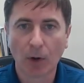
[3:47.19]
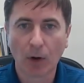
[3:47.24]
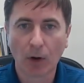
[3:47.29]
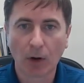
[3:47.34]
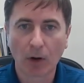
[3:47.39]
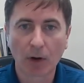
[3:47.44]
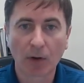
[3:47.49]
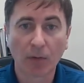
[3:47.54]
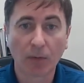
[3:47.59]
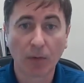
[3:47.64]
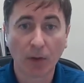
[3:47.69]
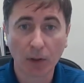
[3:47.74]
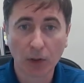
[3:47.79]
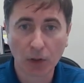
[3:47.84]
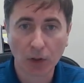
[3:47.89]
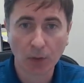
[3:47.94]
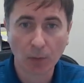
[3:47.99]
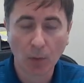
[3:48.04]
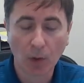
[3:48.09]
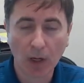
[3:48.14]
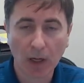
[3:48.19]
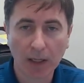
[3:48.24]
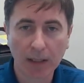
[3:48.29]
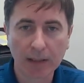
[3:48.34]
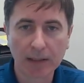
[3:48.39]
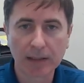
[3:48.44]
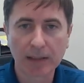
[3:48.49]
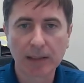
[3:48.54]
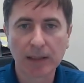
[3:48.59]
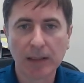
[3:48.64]
are
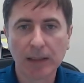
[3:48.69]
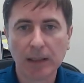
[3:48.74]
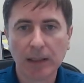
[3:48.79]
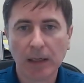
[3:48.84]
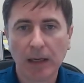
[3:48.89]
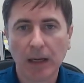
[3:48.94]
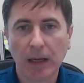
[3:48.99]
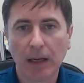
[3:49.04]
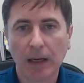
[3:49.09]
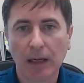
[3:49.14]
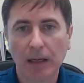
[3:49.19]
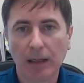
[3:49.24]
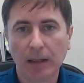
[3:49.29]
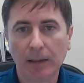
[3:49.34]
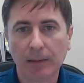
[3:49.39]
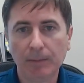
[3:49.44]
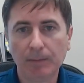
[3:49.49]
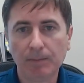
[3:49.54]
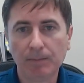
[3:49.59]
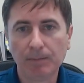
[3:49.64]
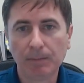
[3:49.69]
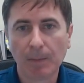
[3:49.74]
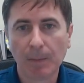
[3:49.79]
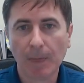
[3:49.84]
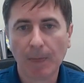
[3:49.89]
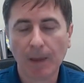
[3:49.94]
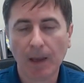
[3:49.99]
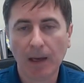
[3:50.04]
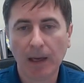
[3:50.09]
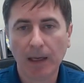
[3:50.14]
function-wise
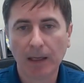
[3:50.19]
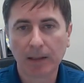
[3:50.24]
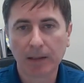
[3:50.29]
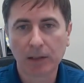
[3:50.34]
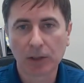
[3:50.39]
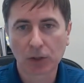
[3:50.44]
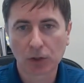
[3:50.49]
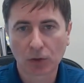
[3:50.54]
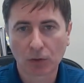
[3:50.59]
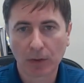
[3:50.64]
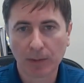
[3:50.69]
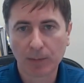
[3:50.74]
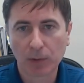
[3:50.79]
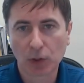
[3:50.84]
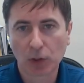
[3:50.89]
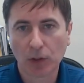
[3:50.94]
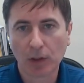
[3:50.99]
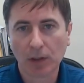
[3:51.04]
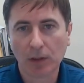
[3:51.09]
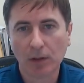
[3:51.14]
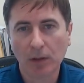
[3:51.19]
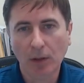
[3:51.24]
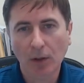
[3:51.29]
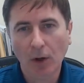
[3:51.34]
and description.